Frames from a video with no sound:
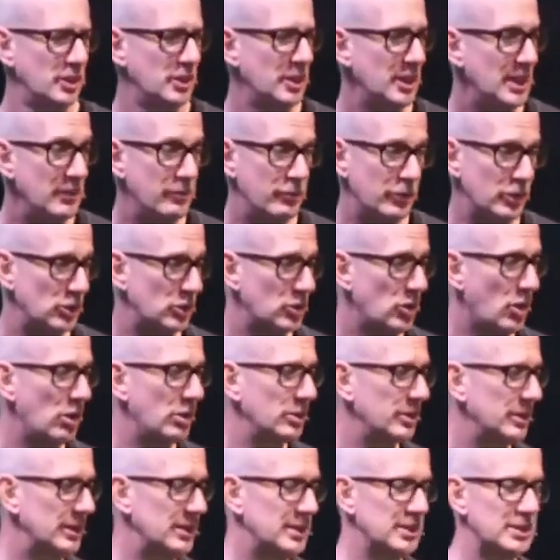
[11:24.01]
even
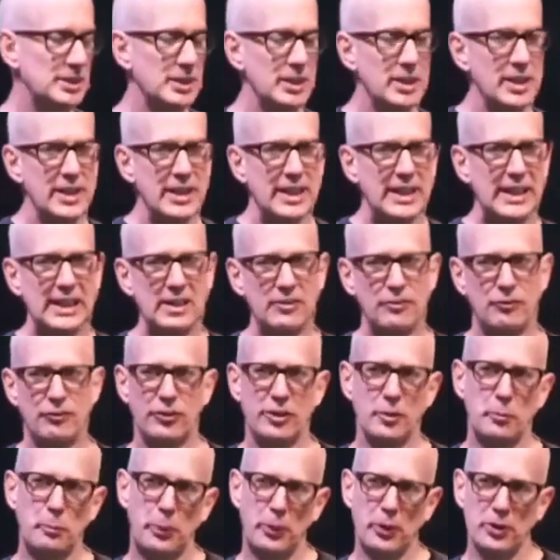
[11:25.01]
colleagues, if
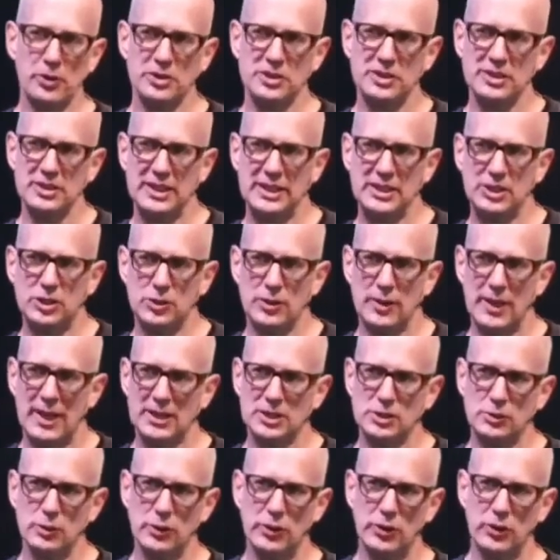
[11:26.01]
the person
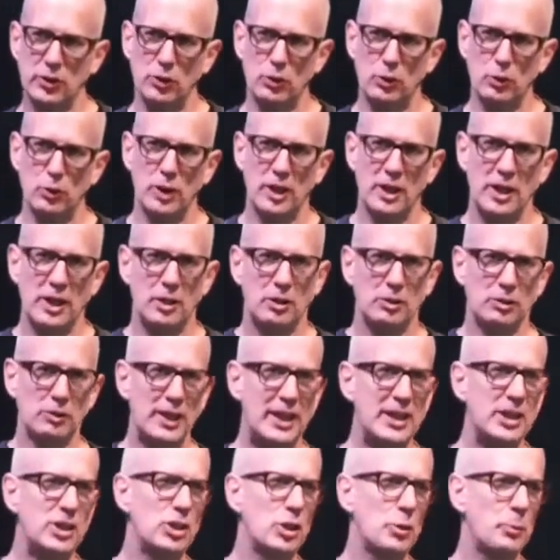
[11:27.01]
interacts with you
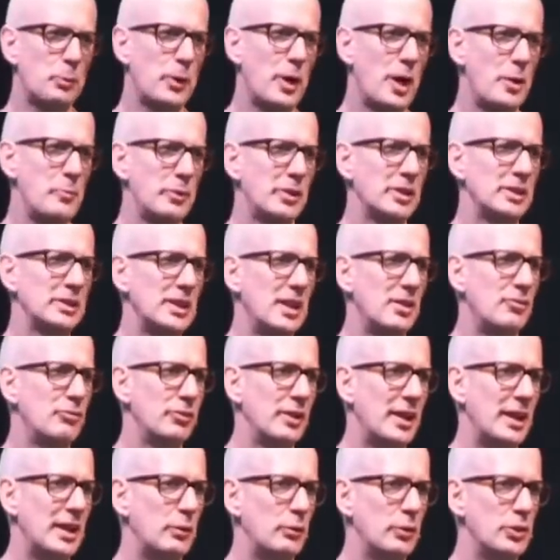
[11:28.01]
like your primary love
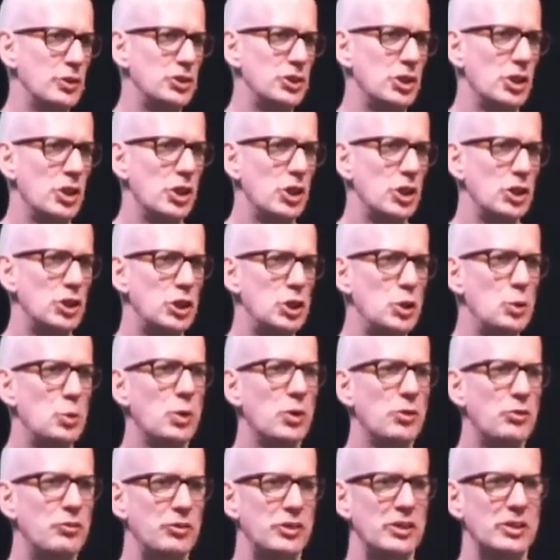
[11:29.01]
language, you will
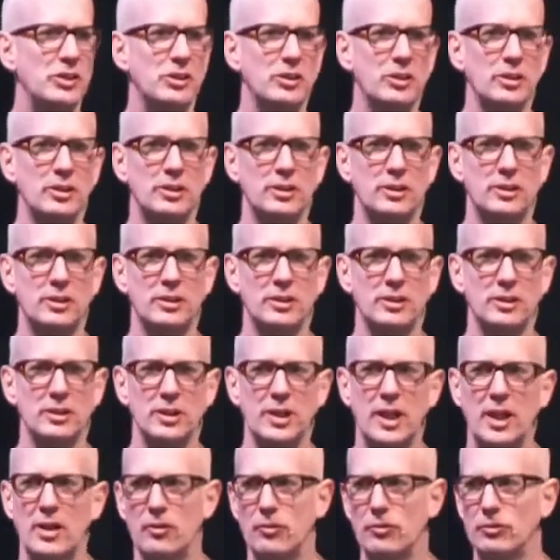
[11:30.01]
feel
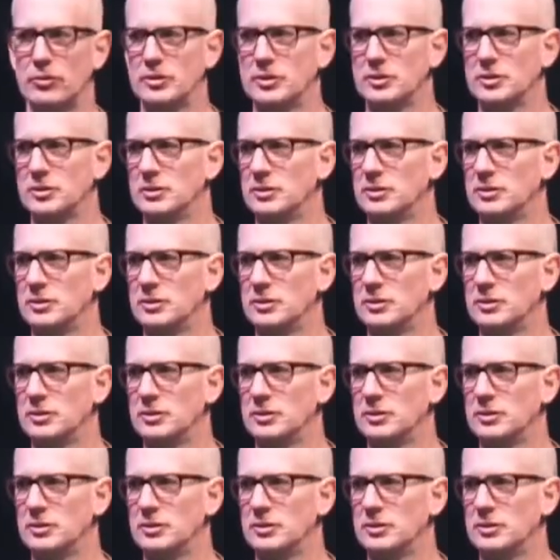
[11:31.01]
loved.